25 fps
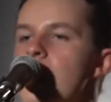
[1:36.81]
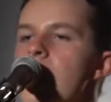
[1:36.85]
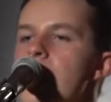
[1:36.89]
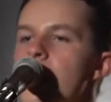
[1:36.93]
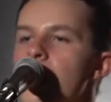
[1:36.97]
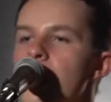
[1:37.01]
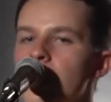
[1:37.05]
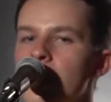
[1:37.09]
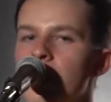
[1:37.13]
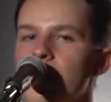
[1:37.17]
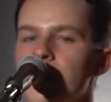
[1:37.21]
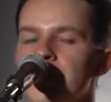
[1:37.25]

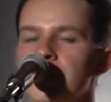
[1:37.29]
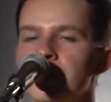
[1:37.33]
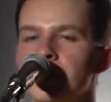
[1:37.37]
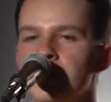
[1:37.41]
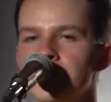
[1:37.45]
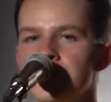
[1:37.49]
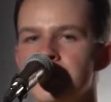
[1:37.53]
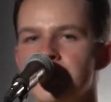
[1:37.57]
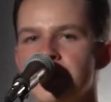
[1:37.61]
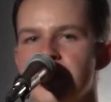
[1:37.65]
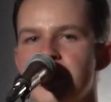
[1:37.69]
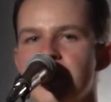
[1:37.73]
Oh,
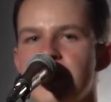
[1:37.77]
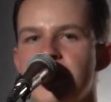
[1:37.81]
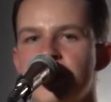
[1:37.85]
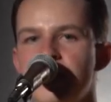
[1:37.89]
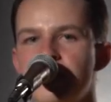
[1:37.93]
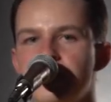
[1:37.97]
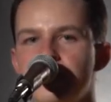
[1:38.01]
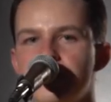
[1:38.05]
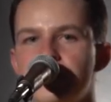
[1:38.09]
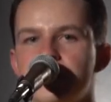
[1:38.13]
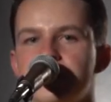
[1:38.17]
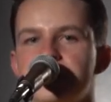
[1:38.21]
you'll
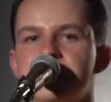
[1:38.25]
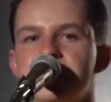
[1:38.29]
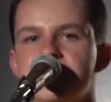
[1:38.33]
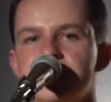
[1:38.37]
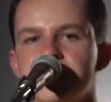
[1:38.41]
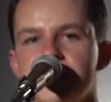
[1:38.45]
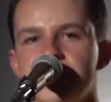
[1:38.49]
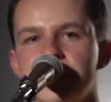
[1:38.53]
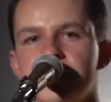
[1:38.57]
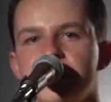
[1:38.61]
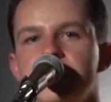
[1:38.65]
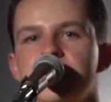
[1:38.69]
never
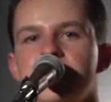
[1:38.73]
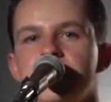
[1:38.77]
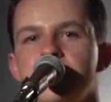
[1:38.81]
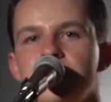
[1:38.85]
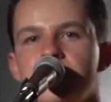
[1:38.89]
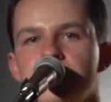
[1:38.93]
see